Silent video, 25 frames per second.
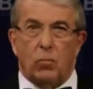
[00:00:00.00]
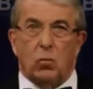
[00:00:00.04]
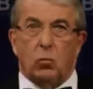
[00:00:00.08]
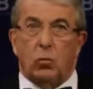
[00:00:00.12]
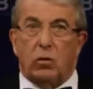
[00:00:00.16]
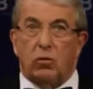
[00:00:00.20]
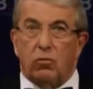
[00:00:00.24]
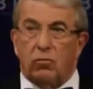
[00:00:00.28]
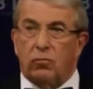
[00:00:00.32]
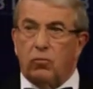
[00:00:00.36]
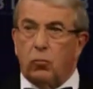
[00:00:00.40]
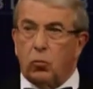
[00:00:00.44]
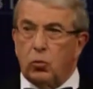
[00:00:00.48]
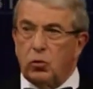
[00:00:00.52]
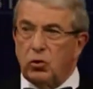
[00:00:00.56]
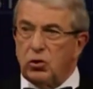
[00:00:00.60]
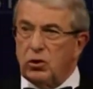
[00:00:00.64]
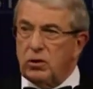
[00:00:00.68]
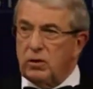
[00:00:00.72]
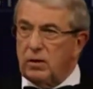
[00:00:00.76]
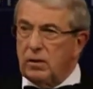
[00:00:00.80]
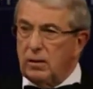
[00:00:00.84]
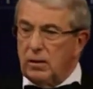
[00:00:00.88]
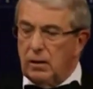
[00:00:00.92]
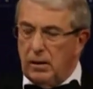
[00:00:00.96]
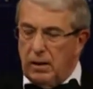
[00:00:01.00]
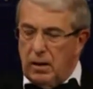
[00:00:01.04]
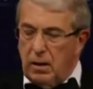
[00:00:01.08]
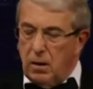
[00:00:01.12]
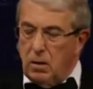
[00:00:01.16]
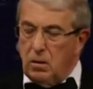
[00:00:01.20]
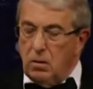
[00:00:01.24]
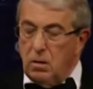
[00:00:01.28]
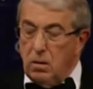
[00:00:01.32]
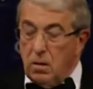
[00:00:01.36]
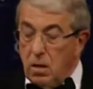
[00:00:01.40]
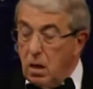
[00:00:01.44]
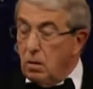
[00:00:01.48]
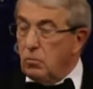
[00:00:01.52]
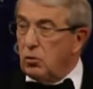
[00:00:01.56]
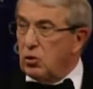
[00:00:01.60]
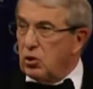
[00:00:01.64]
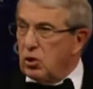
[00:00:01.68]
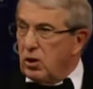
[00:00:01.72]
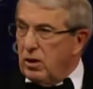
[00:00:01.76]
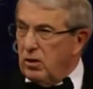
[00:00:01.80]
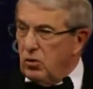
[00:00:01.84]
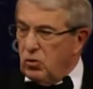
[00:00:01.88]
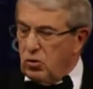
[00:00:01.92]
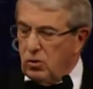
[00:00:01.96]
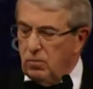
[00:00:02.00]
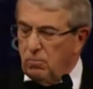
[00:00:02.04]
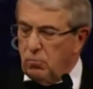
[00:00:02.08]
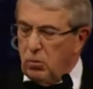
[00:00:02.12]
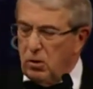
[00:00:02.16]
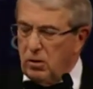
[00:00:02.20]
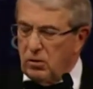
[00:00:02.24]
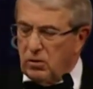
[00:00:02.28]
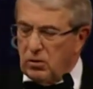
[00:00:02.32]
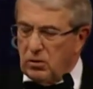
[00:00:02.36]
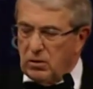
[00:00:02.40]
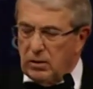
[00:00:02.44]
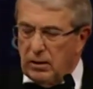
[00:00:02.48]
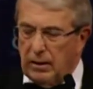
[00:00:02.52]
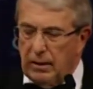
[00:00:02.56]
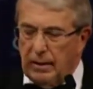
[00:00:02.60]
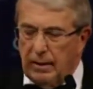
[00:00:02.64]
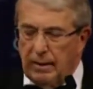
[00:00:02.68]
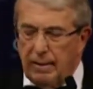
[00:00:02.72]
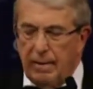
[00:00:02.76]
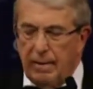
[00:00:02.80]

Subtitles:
with fortunately no change in policy.